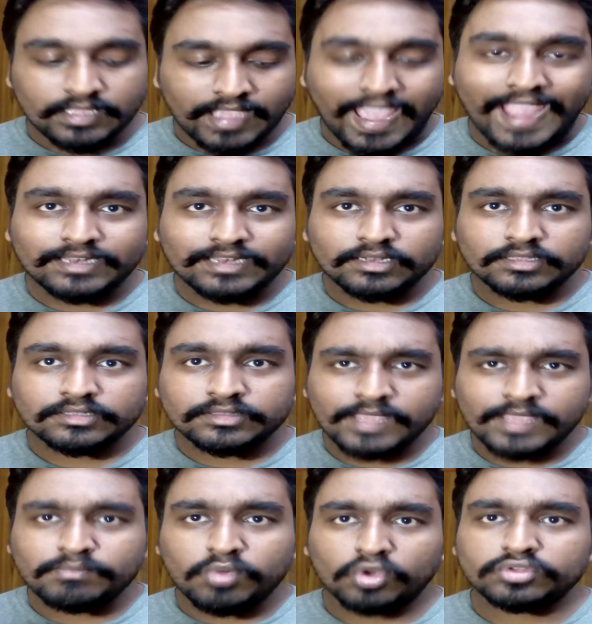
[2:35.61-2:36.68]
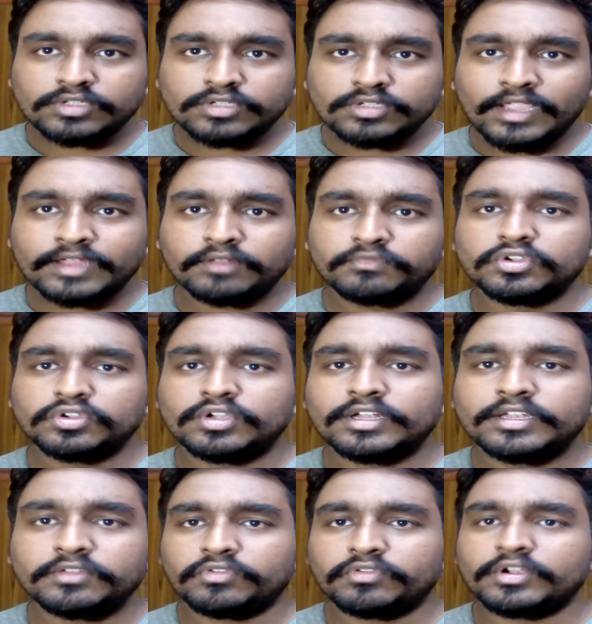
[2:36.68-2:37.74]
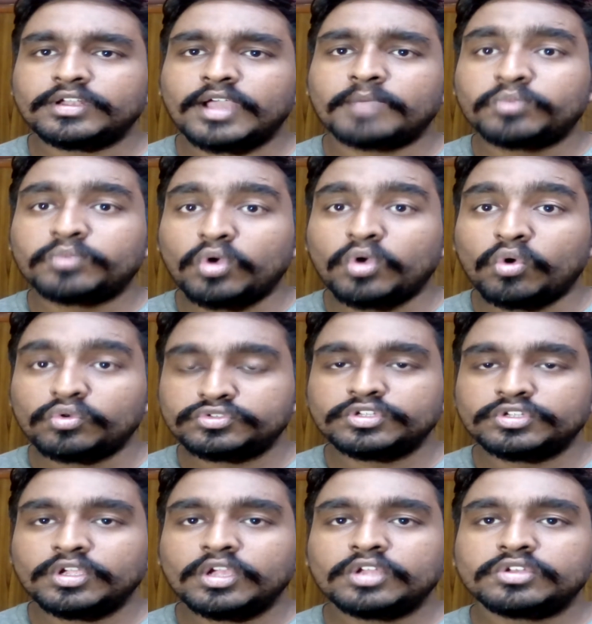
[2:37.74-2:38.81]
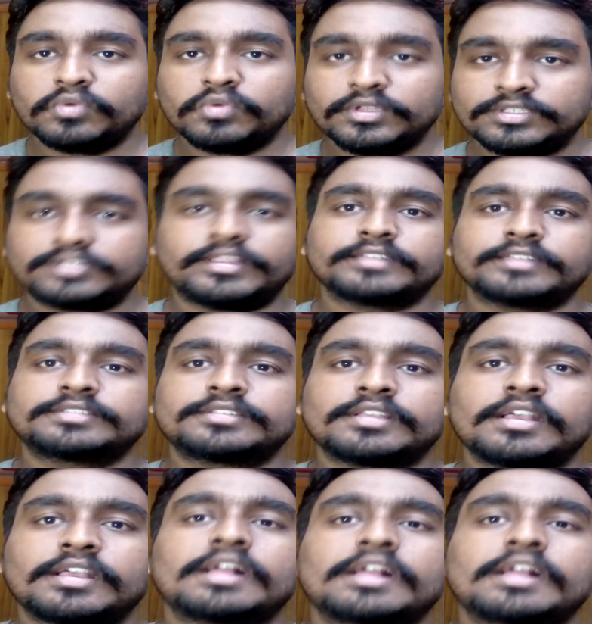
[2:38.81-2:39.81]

and they both kind of took a different approach towards things.